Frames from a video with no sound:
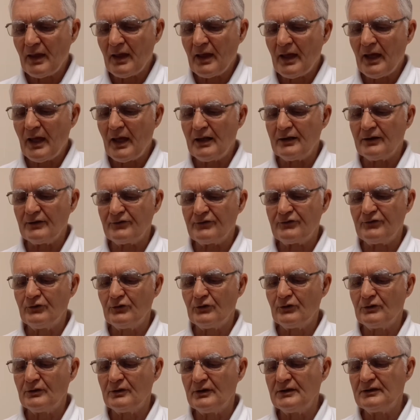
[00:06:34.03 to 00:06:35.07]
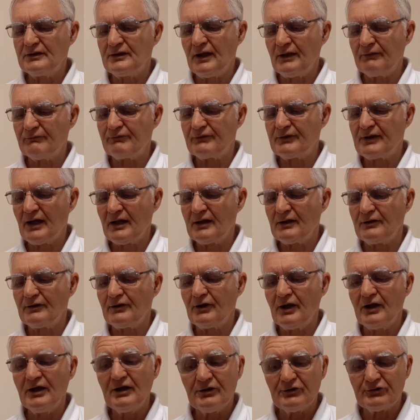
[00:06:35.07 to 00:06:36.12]
and it's your in-depth colour
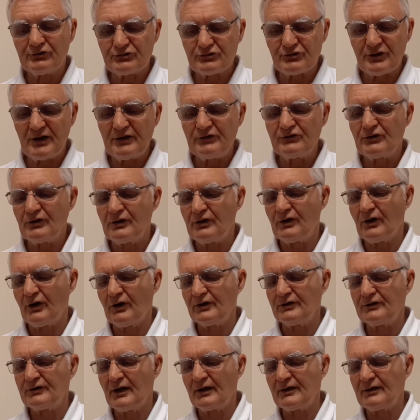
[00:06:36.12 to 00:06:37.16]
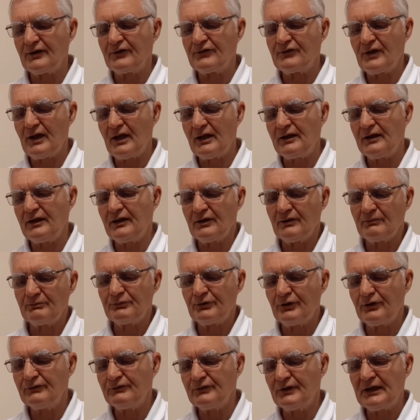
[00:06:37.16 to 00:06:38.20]
illustration guide to understanding and
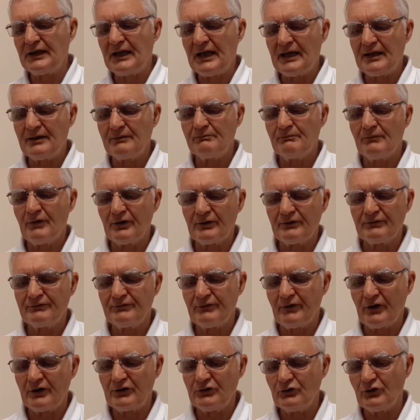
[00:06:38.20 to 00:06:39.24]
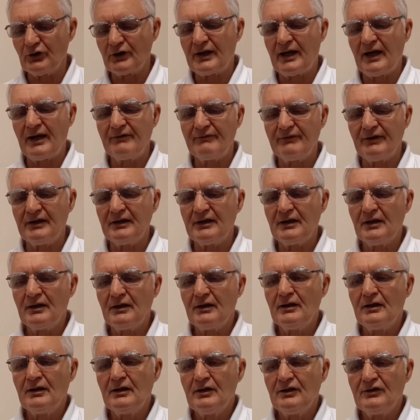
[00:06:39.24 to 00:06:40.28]
improving and modifying your caravan.
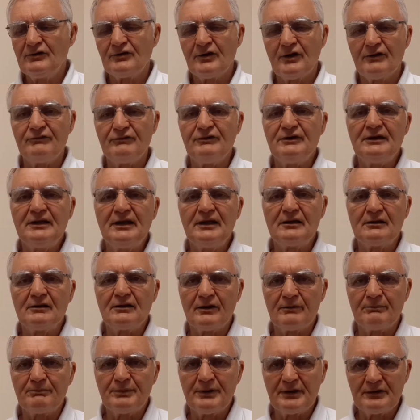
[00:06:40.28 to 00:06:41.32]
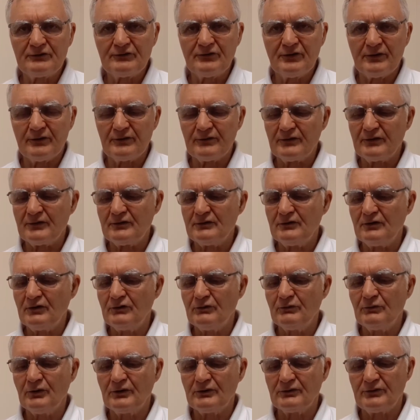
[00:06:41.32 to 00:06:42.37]
So if you need a lot of pictures and you
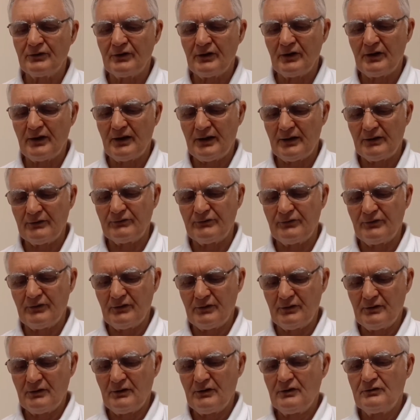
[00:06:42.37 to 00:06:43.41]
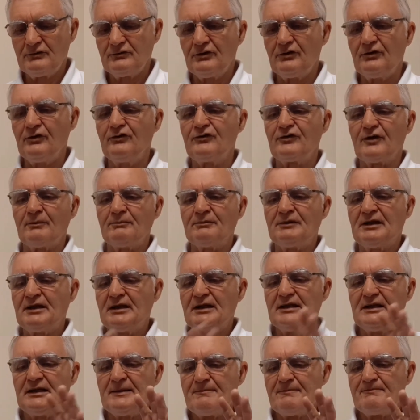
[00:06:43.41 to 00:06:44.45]
want to know how to do something,
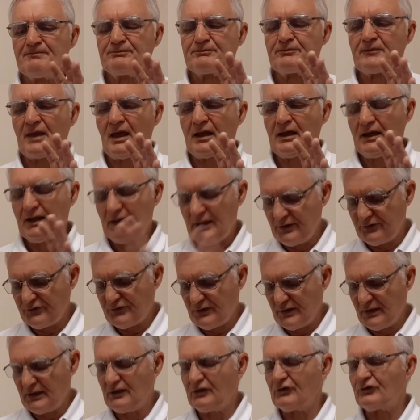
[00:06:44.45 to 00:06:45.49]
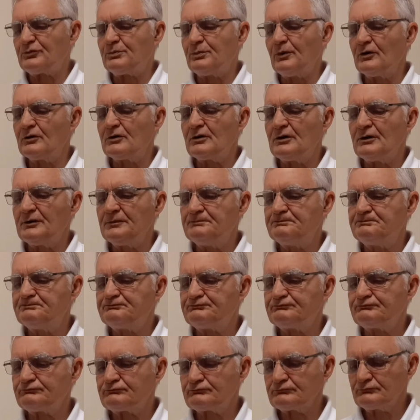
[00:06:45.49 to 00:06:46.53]
it is an English book,
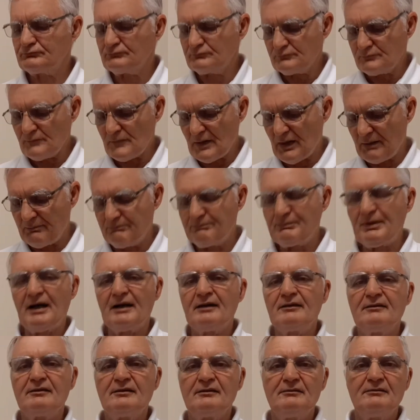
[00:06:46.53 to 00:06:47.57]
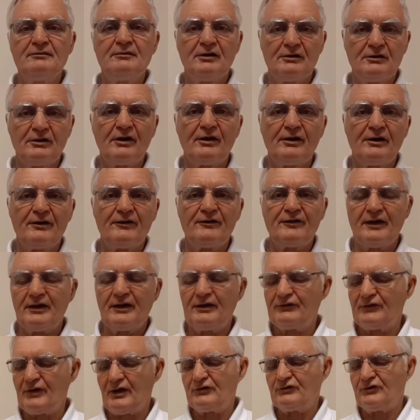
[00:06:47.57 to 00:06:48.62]
but a lot of the
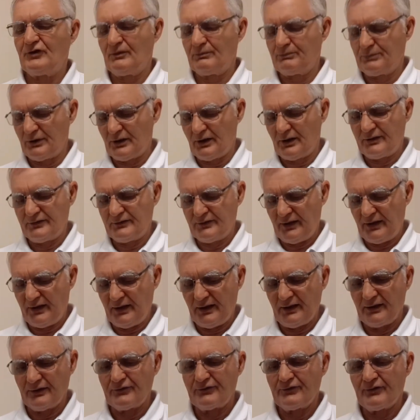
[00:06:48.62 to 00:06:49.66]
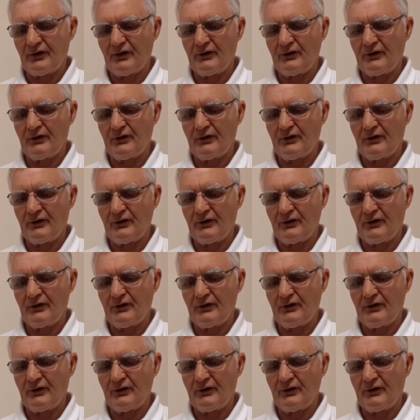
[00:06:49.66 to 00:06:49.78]
things actually apply to here. So